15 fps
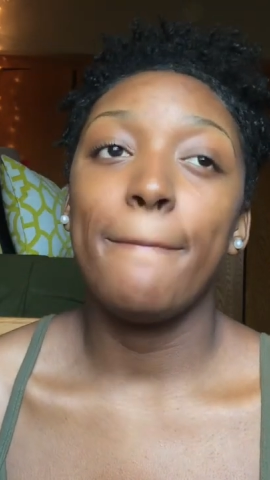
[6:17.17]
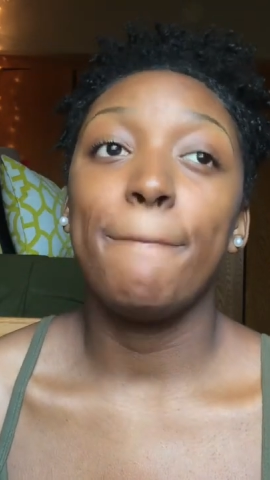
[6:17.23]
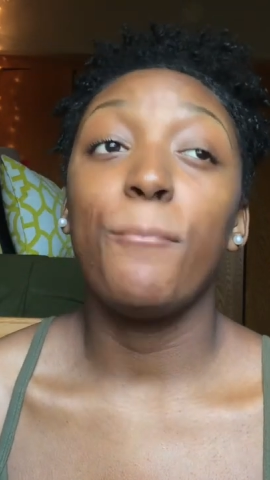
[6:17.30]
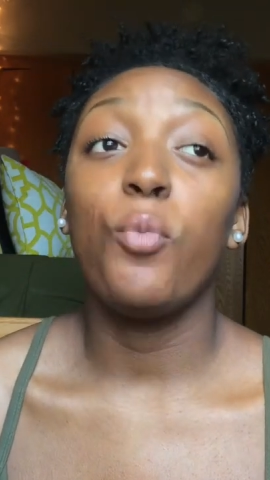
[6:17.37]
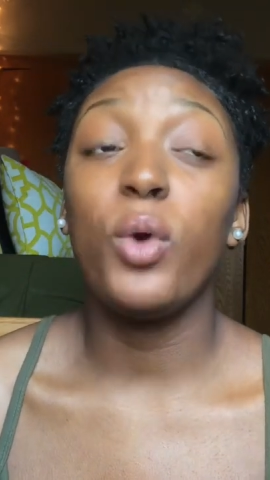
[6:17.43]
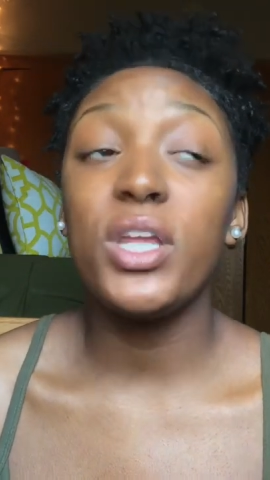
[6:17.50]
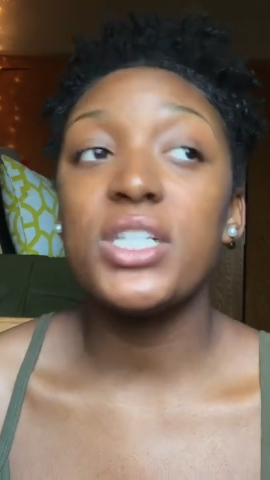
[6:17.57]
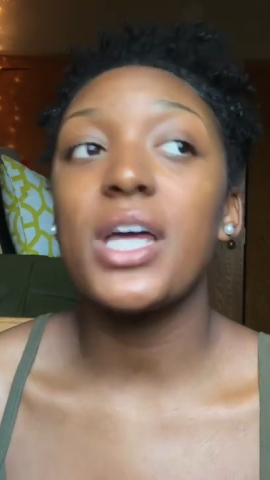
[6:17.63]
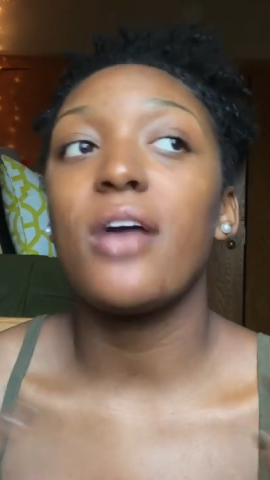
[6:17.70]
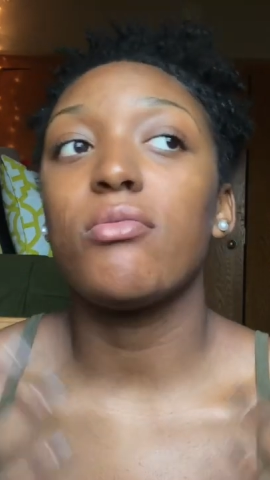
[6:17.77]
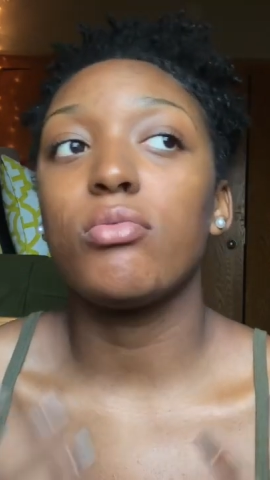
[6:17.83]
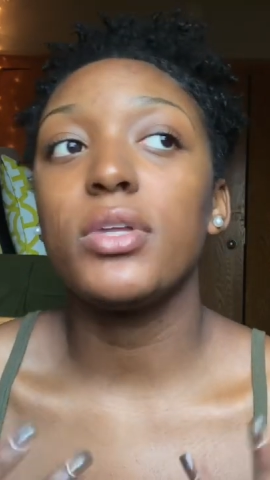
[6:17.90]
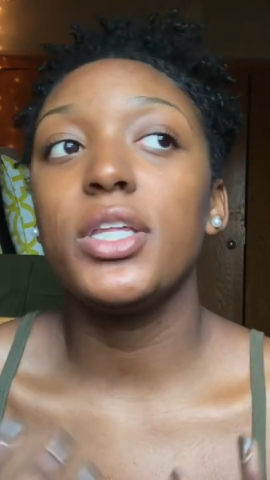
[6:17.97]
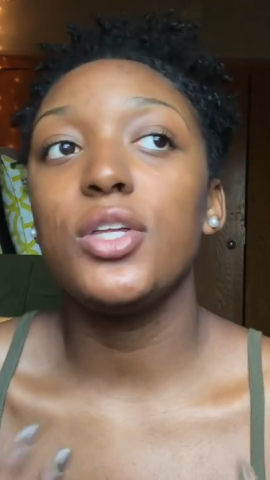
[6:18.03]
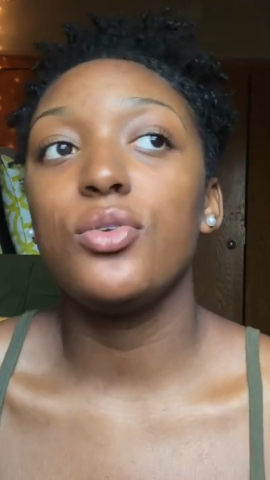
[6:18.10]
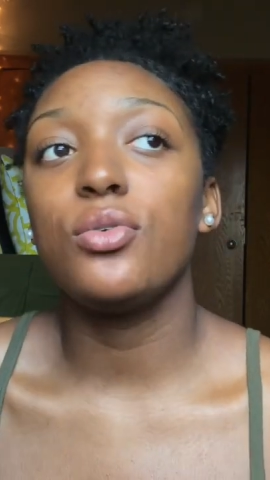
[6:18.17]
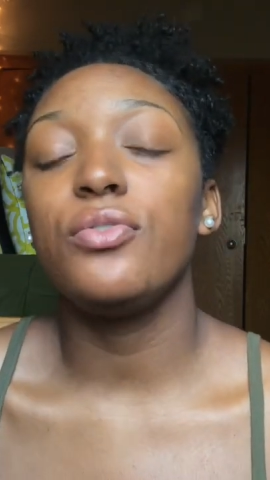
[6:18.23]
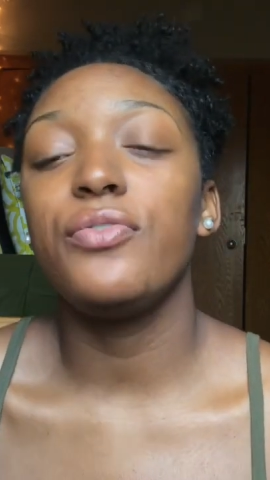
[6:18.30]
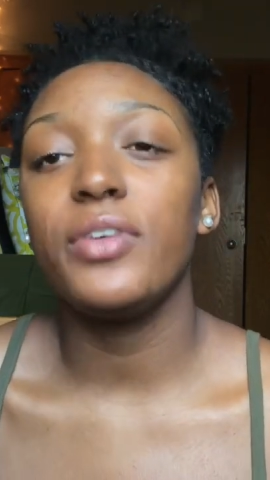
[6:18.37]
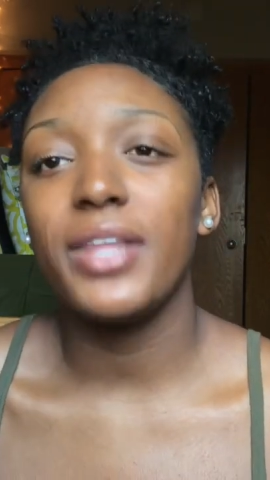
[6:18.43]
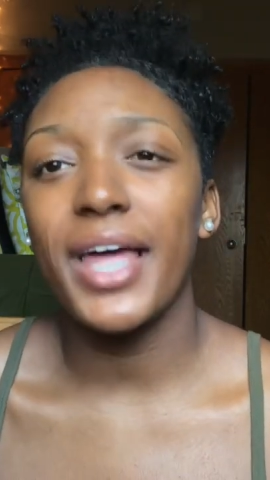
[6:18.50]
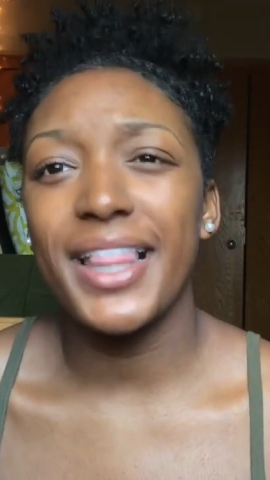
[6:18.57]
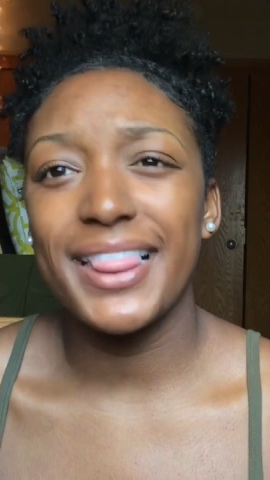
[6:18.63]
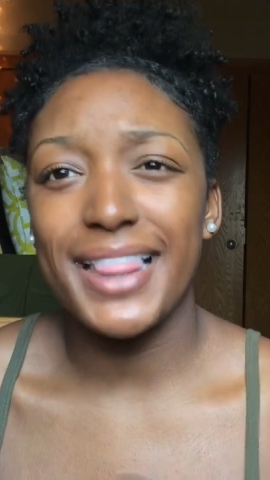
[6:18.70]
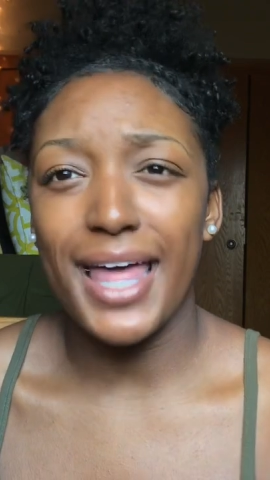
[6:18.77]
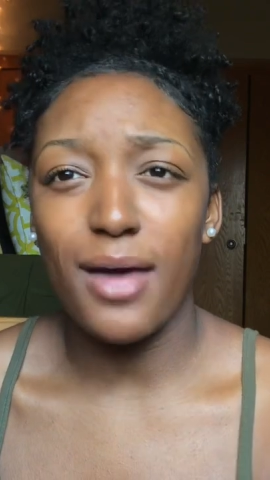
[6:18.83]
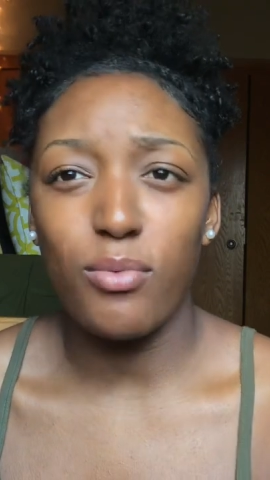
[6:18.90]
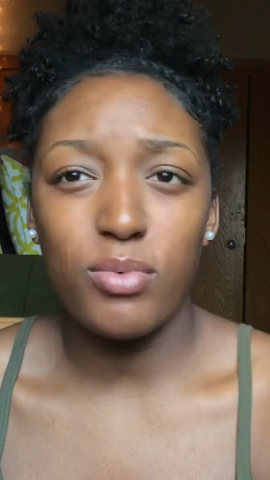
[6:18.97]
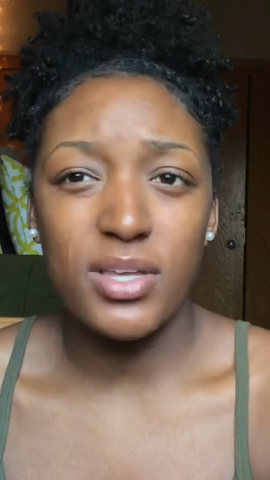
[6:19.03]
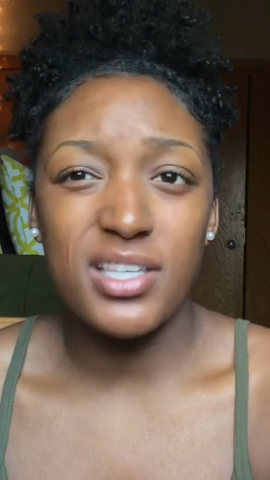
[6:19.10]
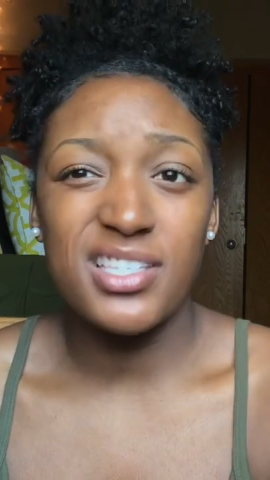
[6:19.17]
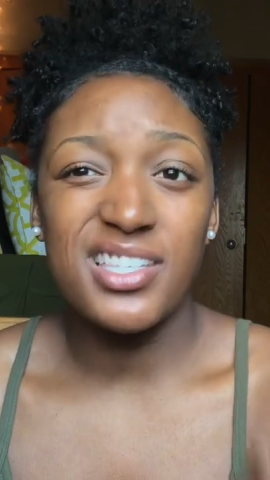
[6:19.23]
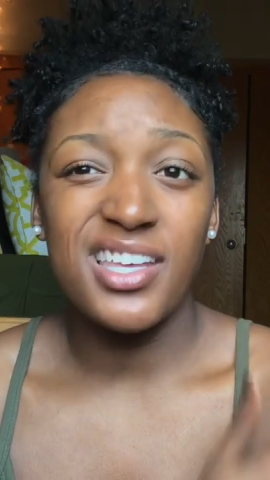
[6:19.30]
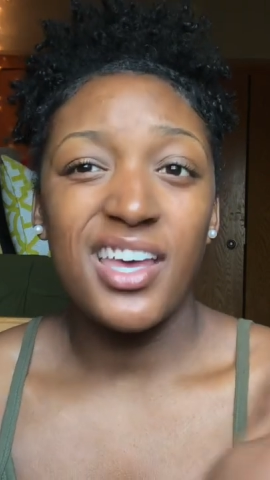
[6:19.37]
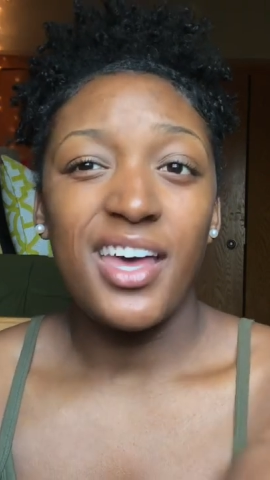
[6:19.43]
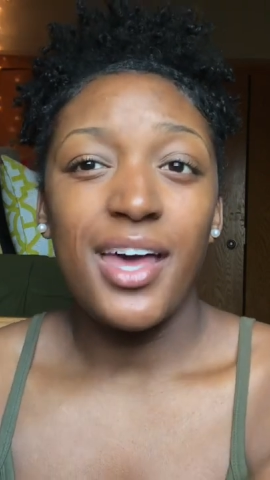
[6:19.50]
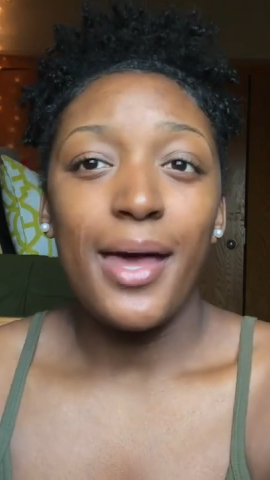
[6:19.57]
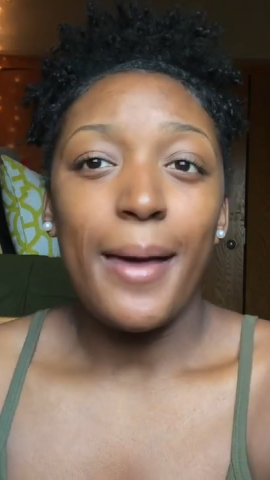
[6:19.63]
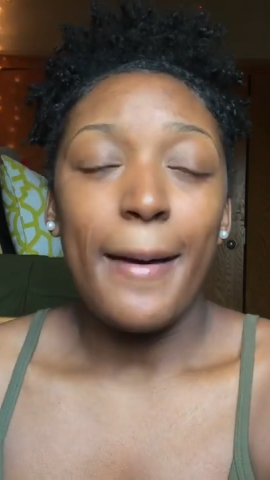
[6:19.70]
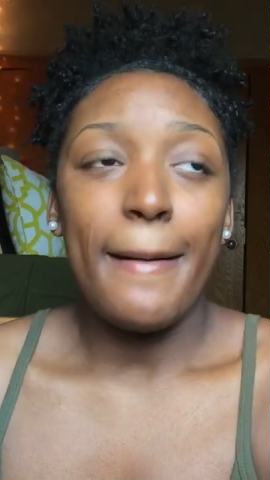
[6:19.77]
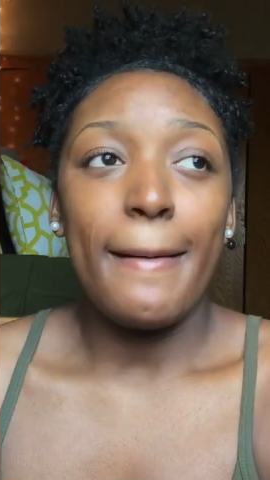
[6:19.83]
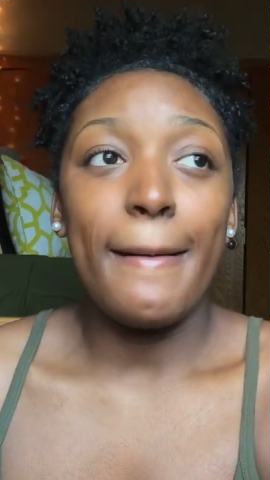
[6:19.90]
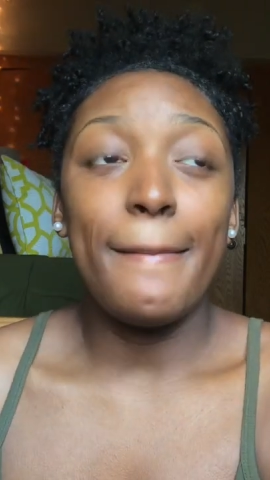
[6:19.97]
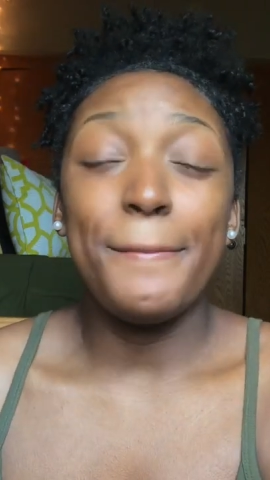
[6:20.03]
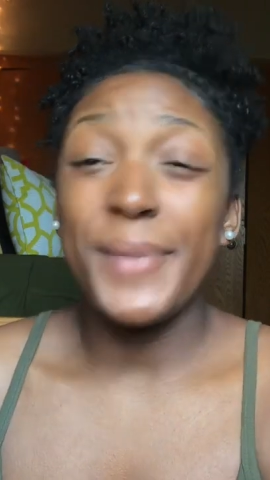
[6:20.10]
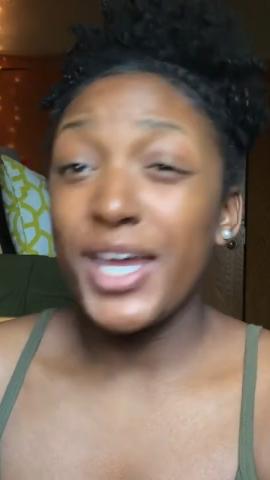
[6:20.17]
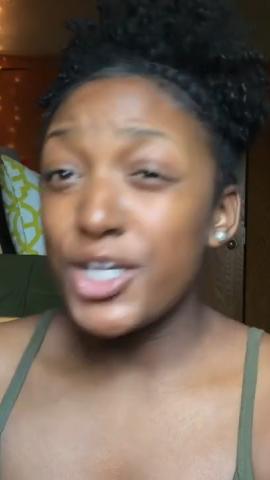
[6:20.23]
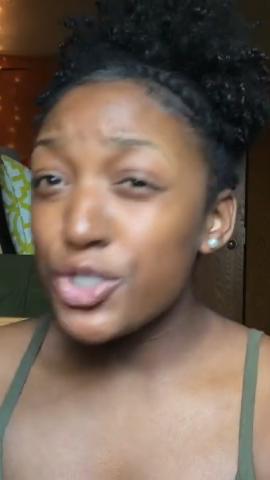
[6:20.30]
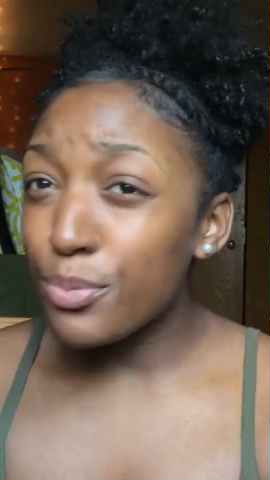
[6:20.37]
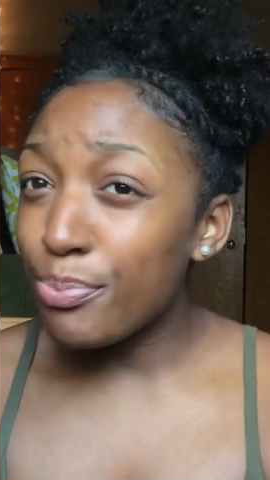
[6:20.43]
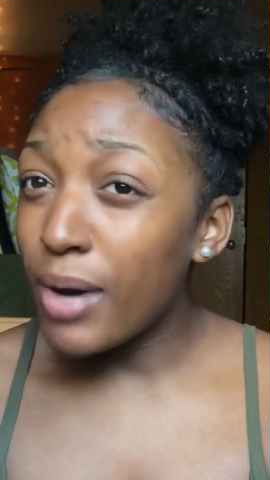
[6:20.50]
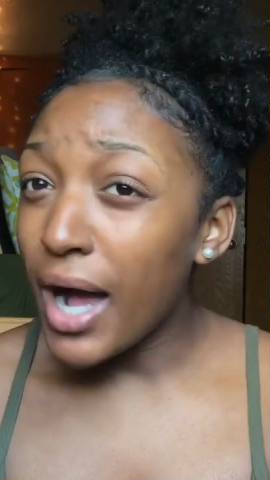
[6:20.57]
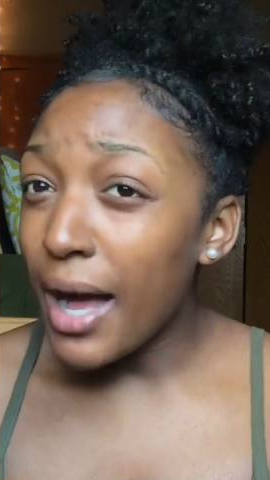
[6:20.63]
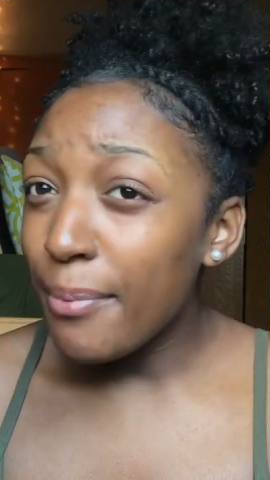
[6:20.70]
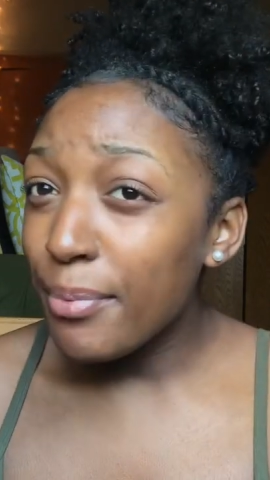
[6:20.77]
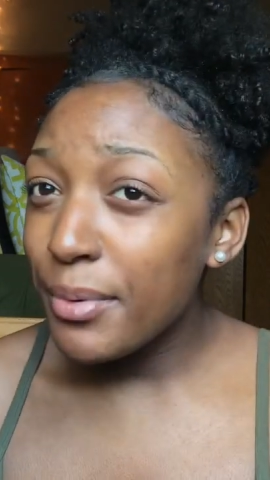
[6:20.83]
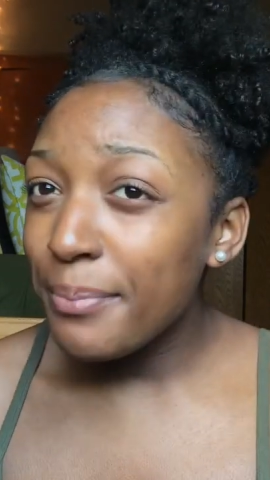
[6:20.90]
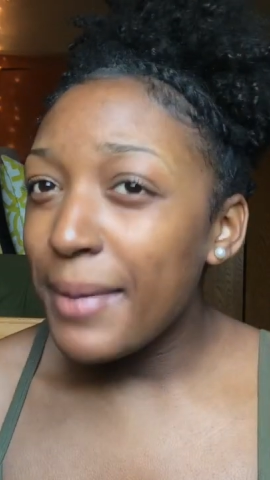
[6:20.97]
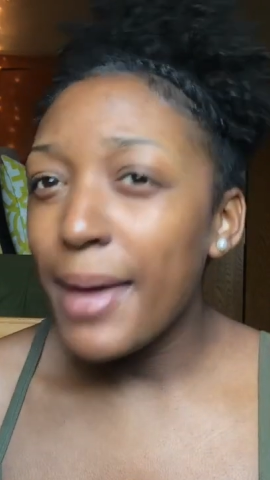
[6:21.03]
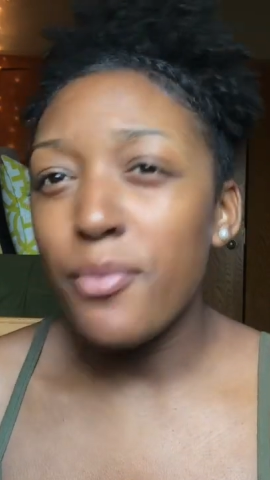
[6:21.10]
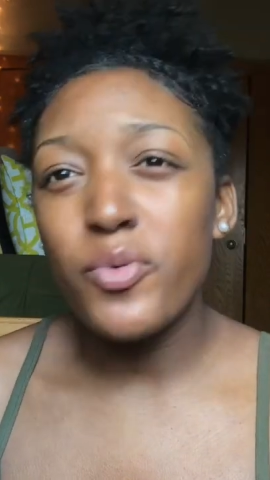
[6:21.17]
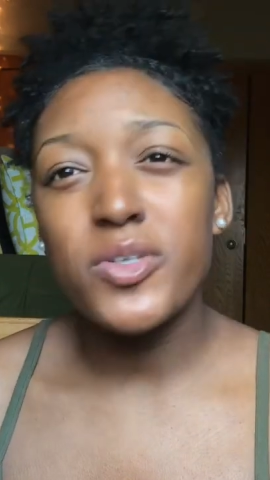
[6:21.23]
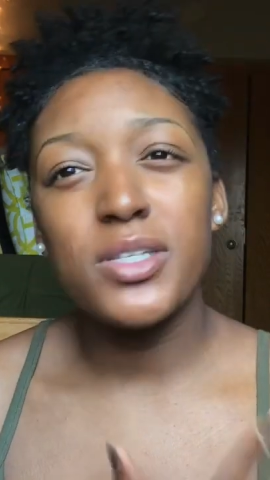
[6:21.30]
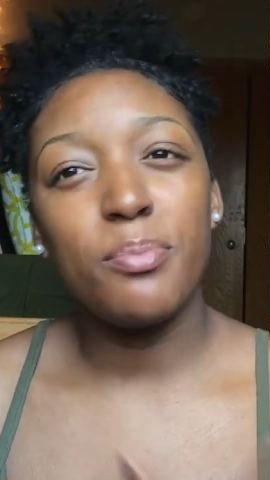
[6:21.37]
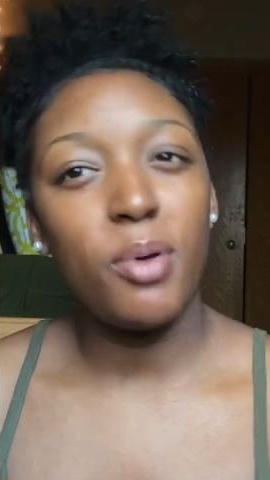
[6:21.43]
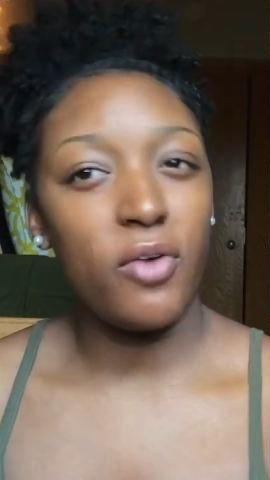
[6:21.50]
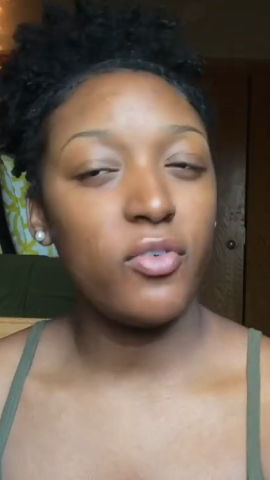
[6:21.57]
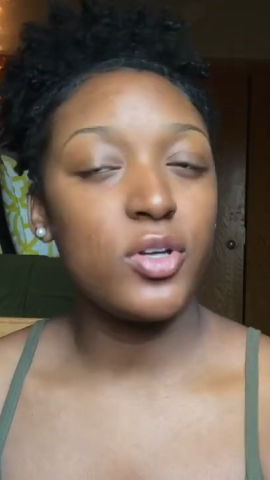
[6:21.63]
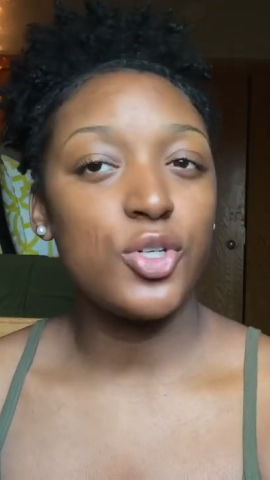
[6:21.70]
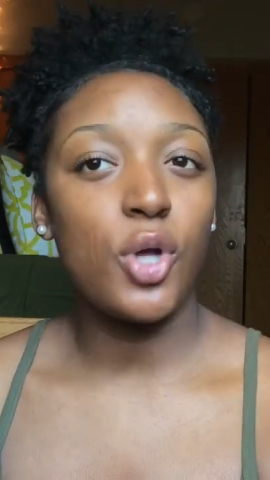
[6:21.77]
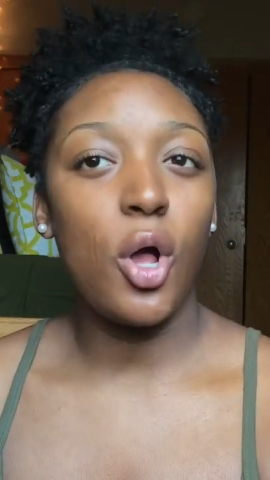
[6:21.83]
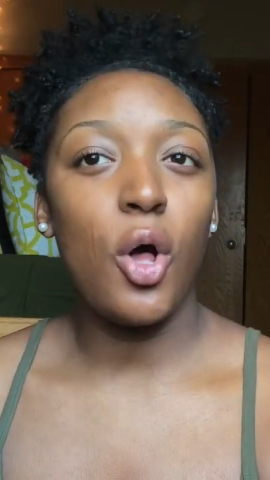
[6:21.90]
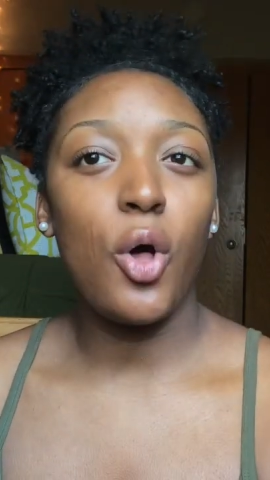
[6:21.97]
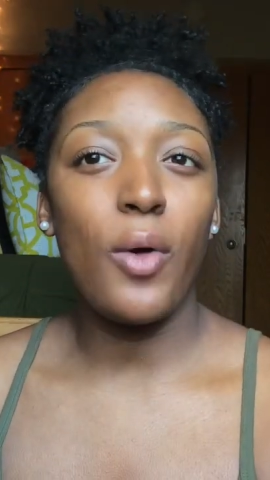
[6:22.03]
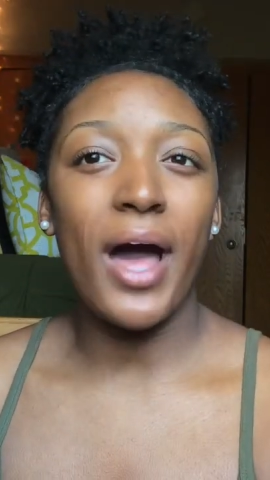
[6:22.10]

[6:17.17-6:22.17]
which I really do feel like that was a major problem, maybe was the birth control.